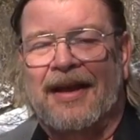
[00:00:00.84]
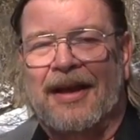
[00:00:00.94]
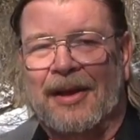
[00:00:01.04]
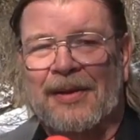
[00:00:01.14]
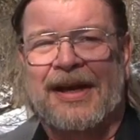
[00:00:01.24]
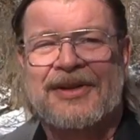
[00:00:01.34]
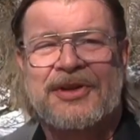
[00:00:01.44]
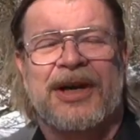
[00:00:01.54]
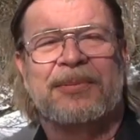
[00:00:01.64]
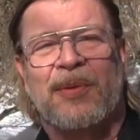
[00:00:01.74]
Hello ladies and
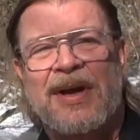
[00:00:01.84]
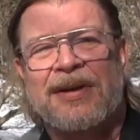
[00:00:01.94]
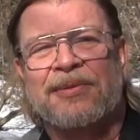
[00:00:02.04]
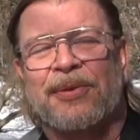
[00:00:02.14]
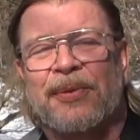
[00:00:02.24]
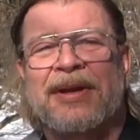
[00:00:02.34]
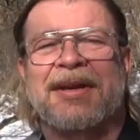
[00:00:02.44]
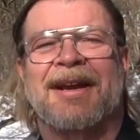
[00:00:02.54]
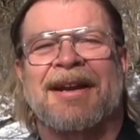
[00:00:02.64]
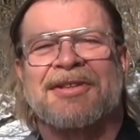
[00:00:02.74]
gentlemen, welcome to the real
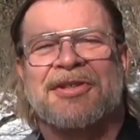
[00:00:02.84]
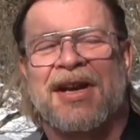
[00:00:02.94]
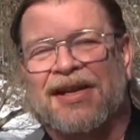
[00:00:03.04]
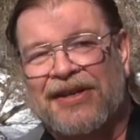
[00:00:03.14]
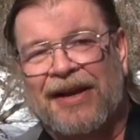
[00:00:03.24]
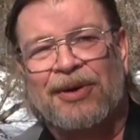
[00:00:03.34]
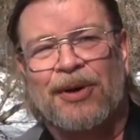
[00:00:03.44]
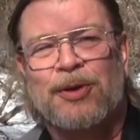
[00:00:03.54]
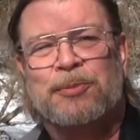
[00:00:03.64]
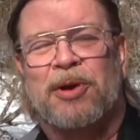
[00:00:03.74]
United States. I'm your
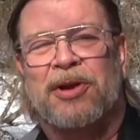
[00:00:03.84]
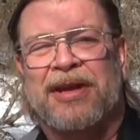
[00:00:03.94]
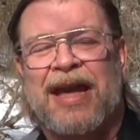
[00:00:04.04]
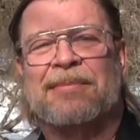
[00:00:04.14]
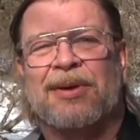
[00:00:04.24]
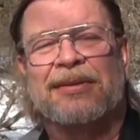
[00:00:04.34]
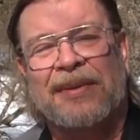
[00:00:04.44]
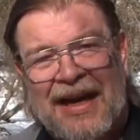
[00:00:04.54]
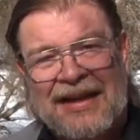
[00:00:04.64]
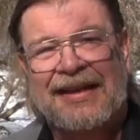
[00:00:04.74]
host Paul Campbell, and
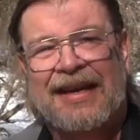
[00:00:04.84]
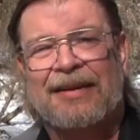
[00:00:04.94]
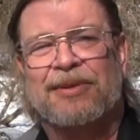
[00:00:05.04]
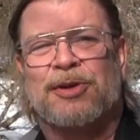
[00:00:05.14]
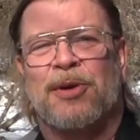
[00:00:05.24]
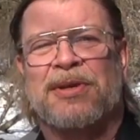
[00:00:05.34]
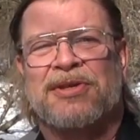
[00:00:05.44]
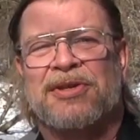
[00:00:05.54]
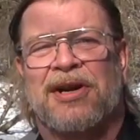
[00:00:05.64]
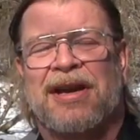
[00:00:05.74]
behind the camera as always
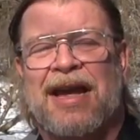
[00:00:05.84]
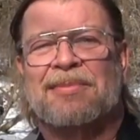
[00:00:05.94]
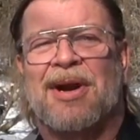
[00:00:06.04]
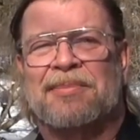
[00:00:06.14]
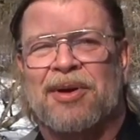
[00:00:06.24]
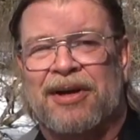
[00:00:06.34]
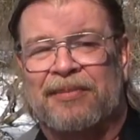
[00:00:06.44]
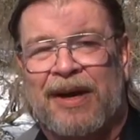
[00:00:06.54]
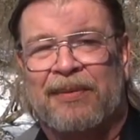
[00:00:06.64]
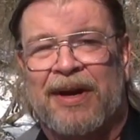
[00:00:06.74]
is our camera operator in
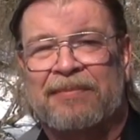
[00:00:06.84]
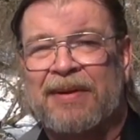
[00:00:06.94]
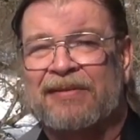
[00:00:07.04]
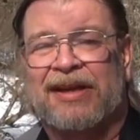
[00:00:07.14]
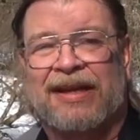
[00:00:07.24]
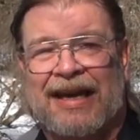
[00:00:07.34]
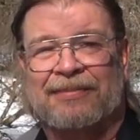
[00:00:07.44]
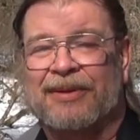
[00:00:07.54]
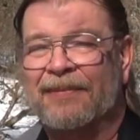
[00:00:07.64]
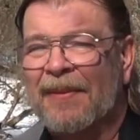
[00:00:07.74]
my way, Beverly
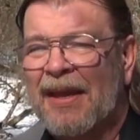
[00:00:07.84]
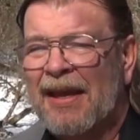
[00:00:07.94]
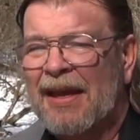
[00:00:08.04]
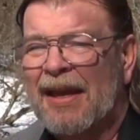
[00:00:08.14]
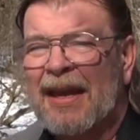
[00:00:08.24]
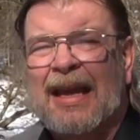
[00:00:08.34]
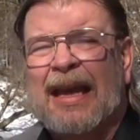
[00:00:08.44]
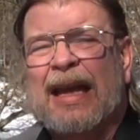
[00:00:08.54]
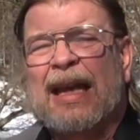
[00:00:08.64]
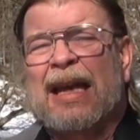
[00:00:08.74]
Campbell.
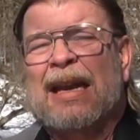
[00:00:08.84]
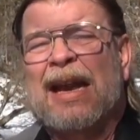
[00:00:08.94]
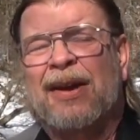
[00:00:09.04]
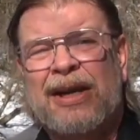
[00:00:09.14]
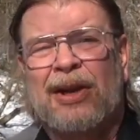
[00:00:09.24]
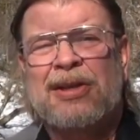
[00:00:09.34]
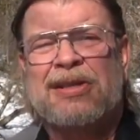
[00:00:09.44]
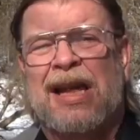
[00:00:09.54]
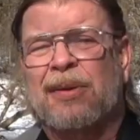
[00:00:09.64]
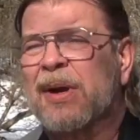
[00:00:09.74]
Now it looks
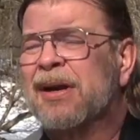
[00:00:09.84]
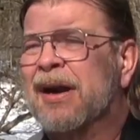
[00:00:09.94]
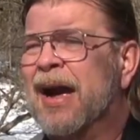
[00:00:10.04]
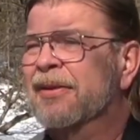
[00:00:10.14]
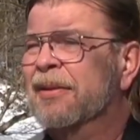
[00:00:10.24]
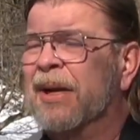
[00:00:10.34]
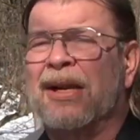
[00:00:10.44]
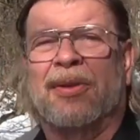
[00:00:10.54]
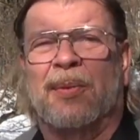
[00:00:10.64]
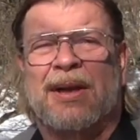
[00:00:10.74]
like we are out in the middle
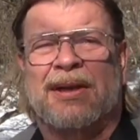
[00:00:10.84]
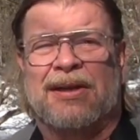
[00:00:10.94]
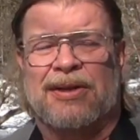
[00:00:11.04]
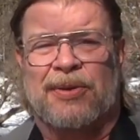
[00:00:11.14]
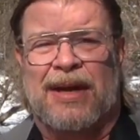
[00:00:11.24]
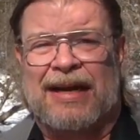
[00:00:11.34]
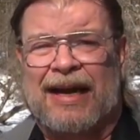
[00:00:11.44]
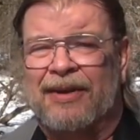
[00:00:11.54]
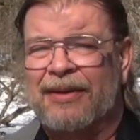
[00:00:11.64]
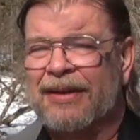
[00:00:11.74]
of the wilderness right now,